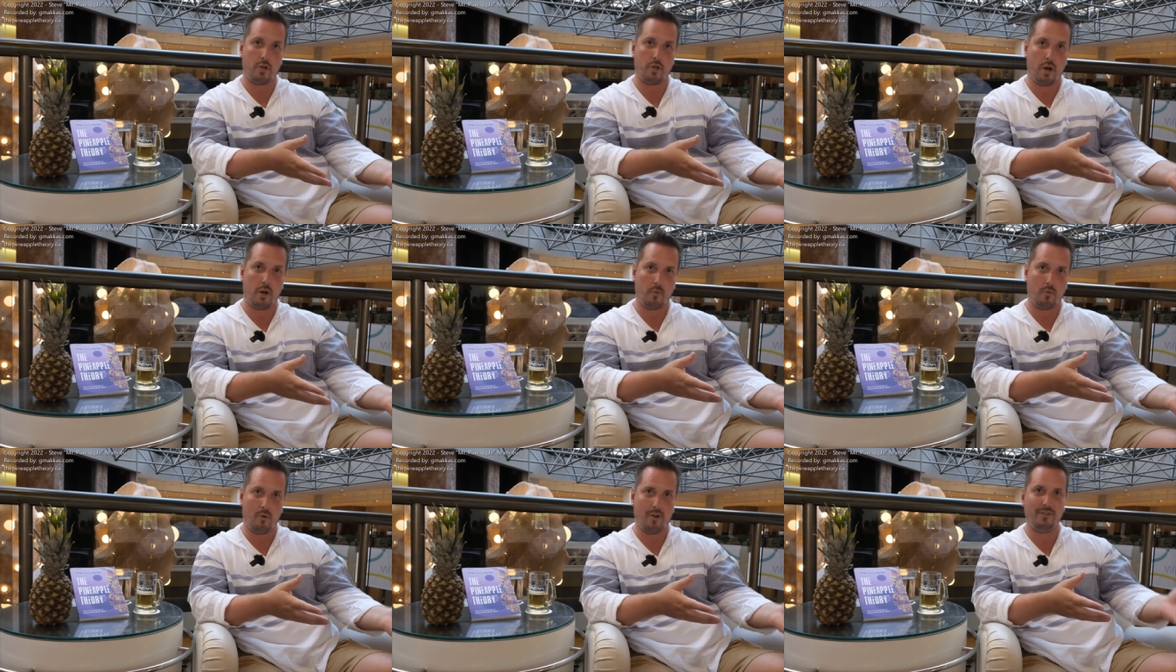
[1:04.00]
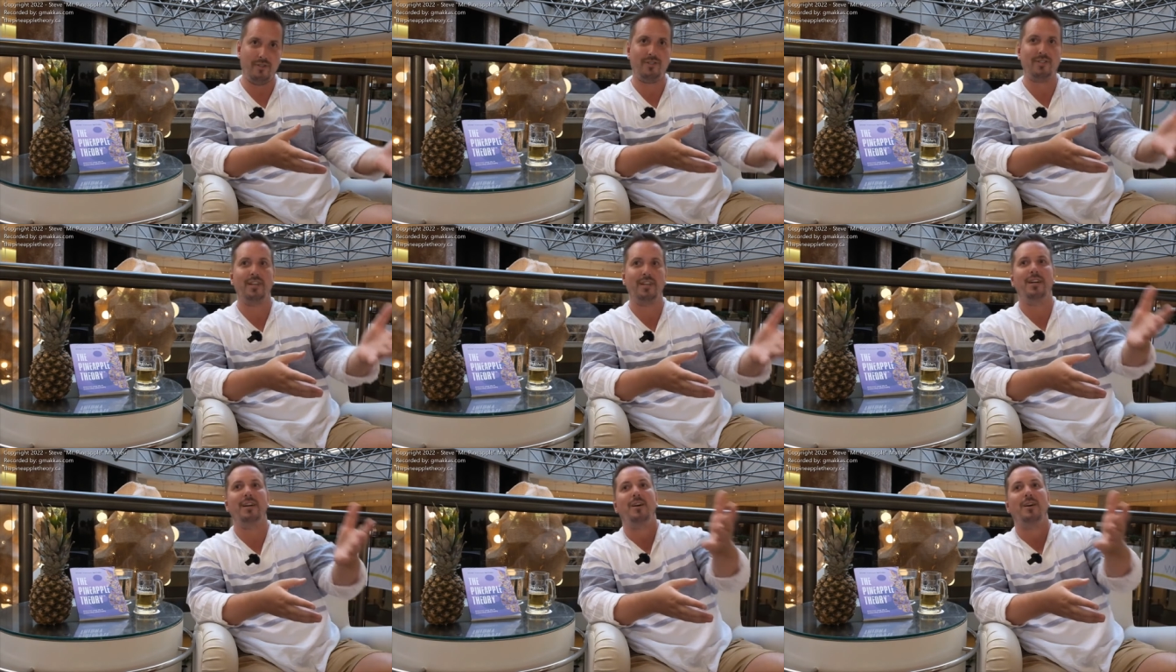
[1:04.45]
young
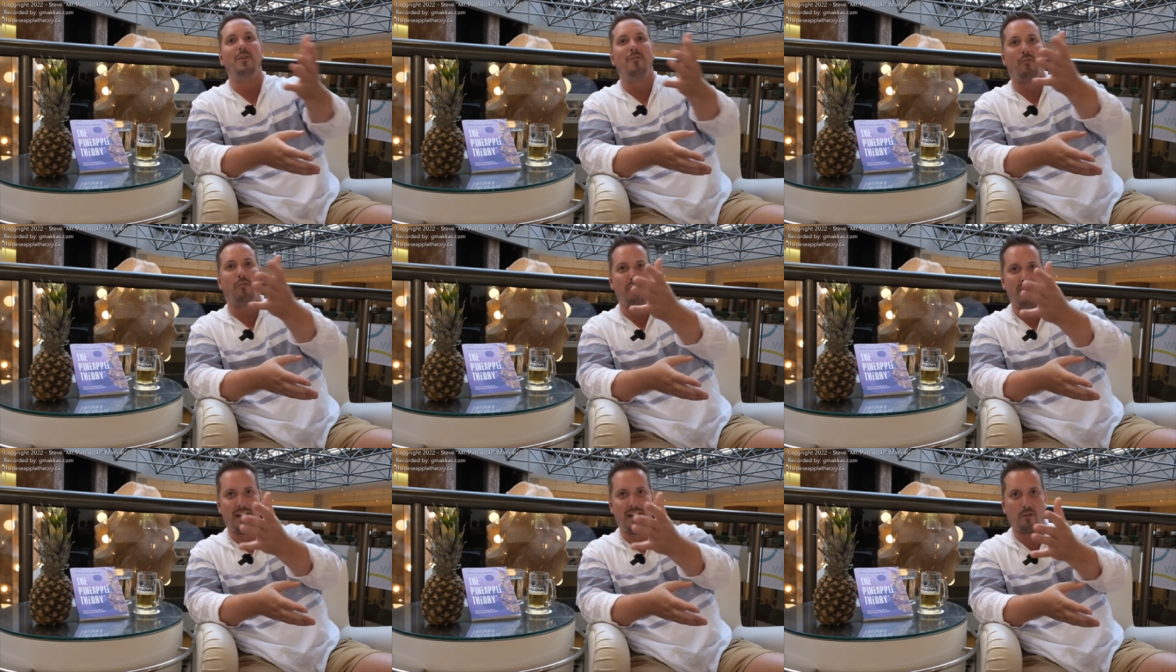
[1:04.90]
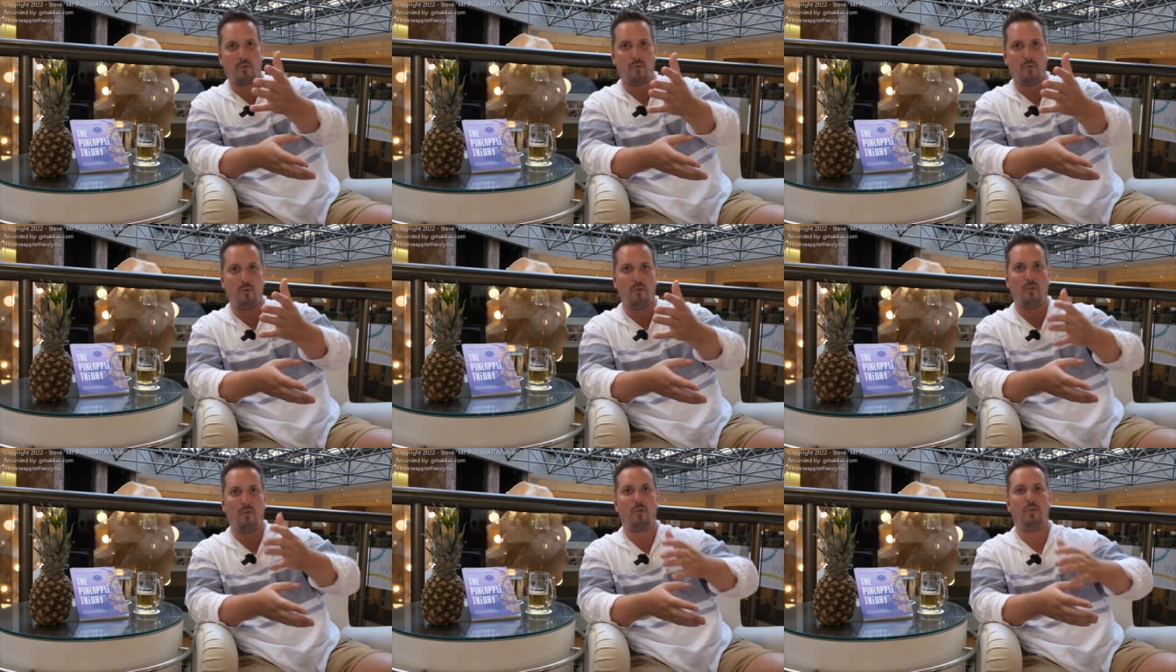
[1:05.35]
ones for that
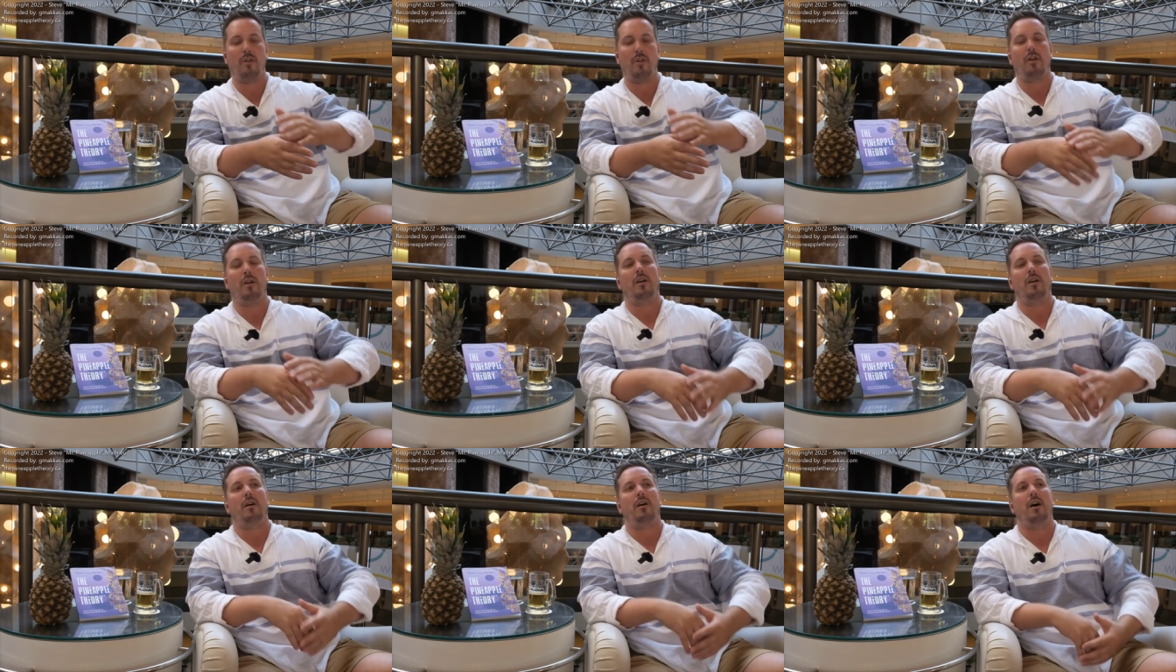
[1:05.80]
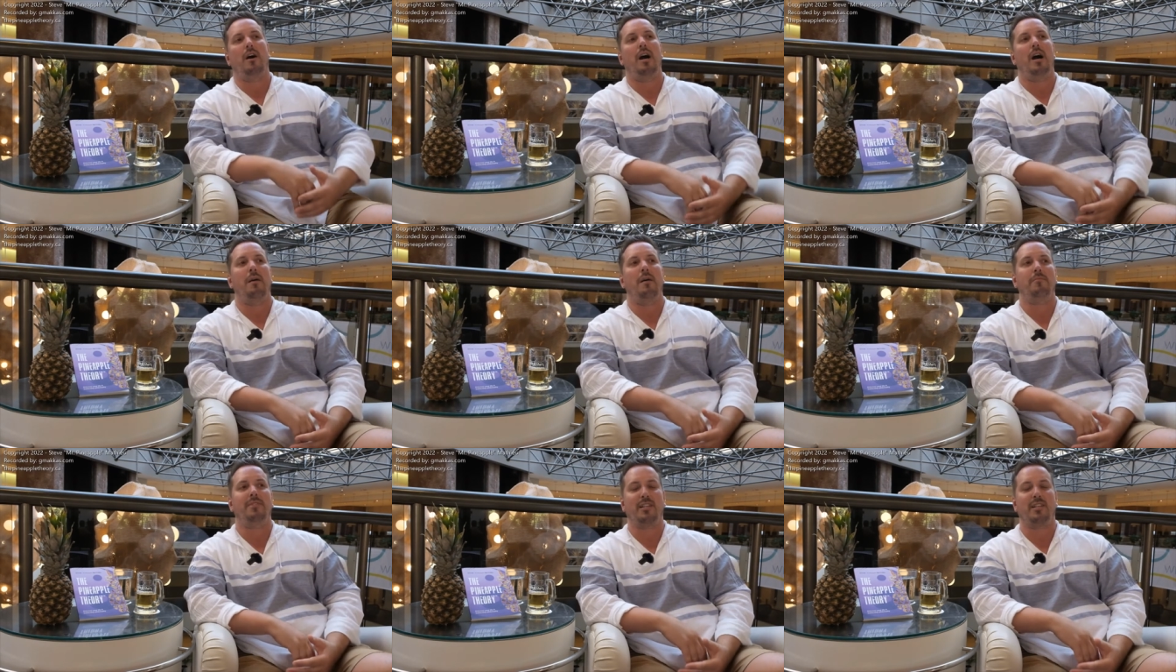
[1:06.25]
growth.
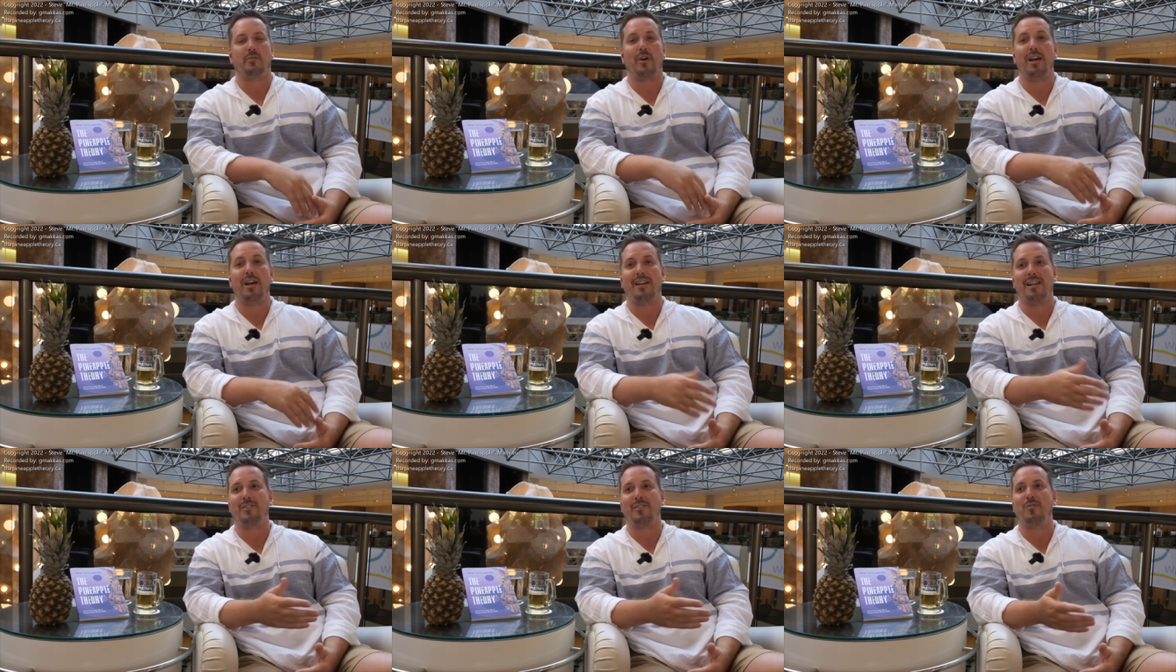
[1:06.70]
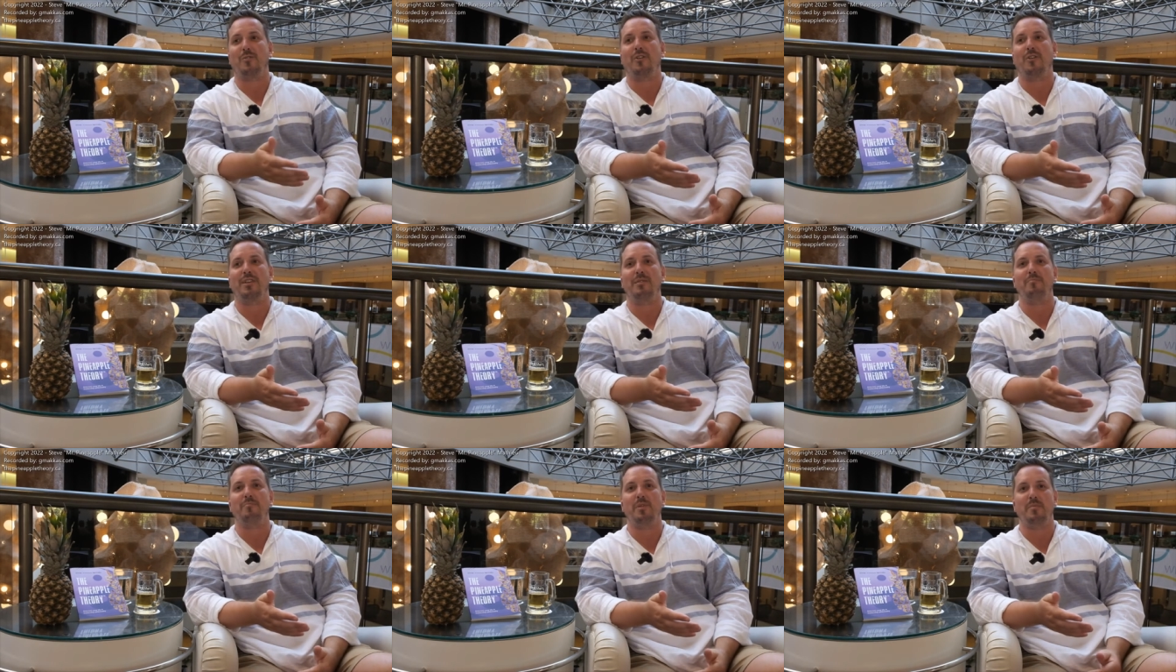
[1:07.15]
Um, that's why I like to call
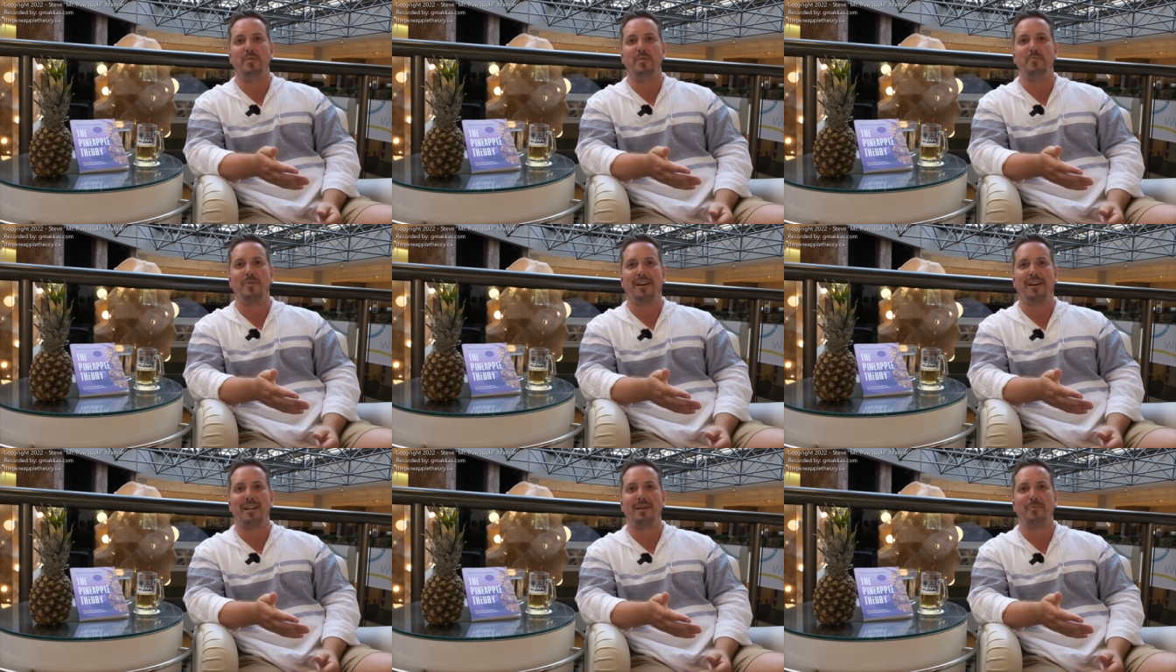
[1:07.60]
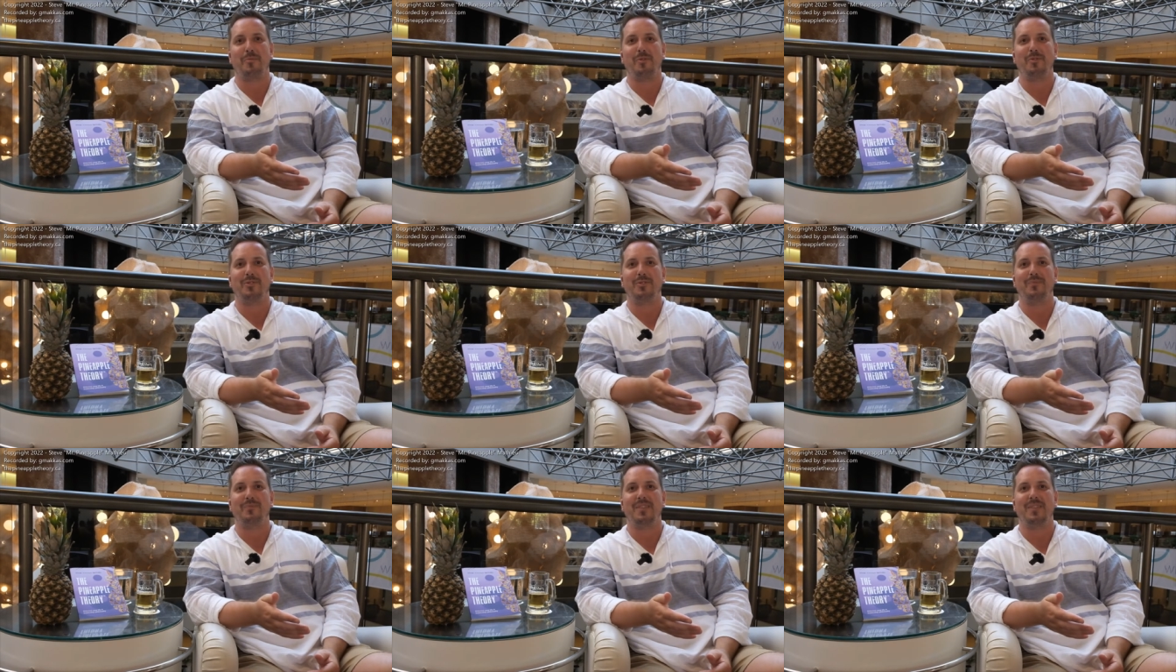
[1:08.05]
them BB
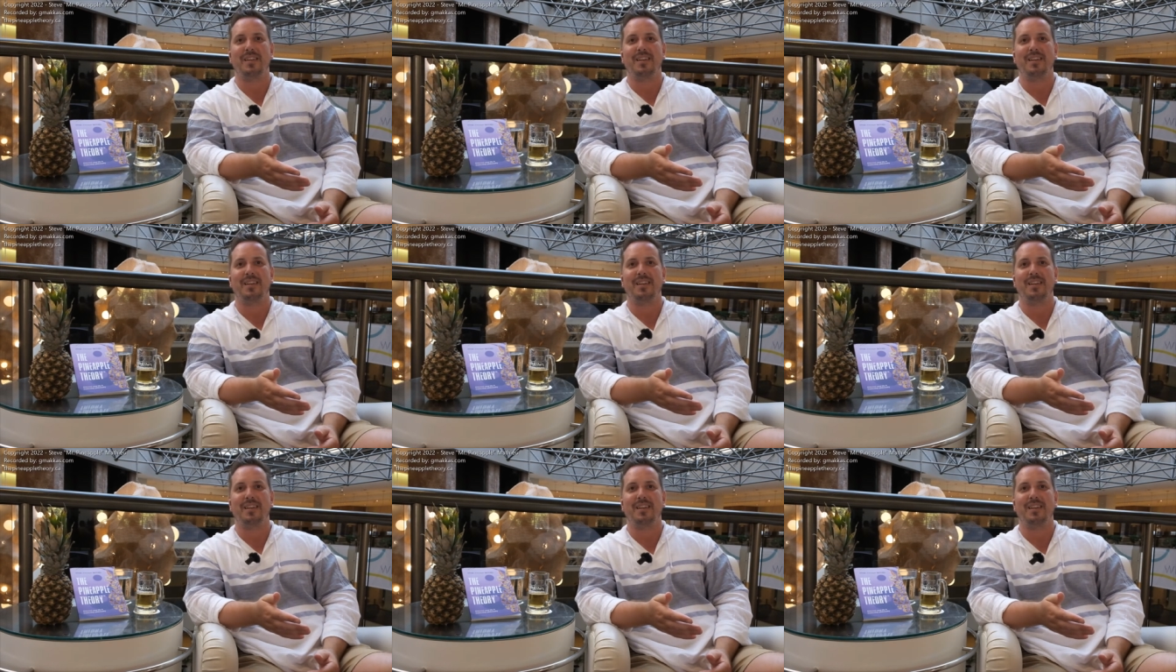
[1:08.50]
pineapples.